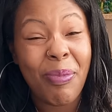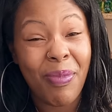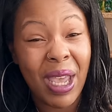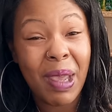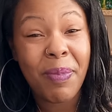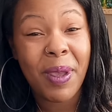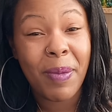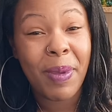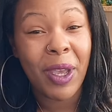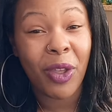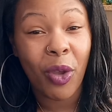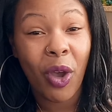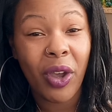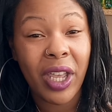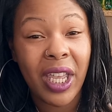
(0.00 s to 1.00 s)
maybe a bit
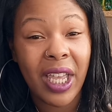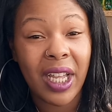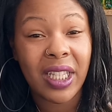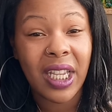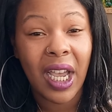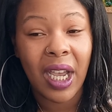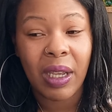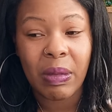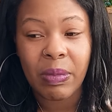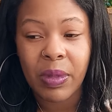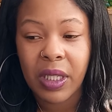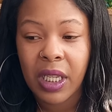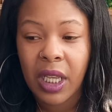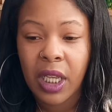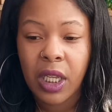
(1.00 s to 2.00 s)
cocky at
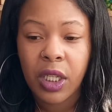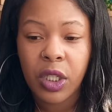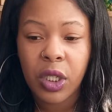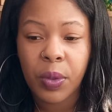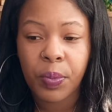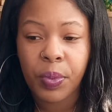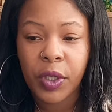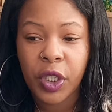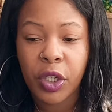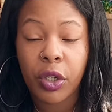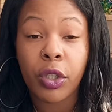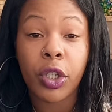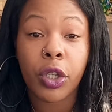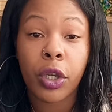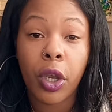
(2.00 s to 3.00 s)
times. somebody
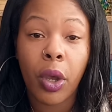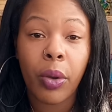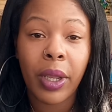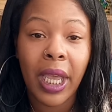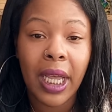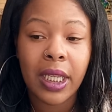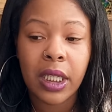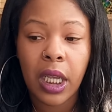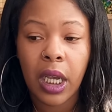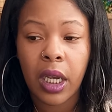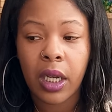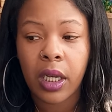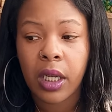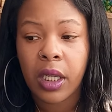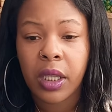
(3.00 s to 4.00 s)
who's a
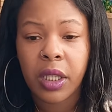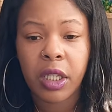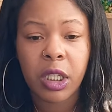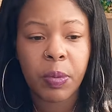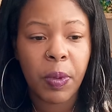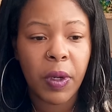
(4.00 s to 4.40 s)
go-getter. This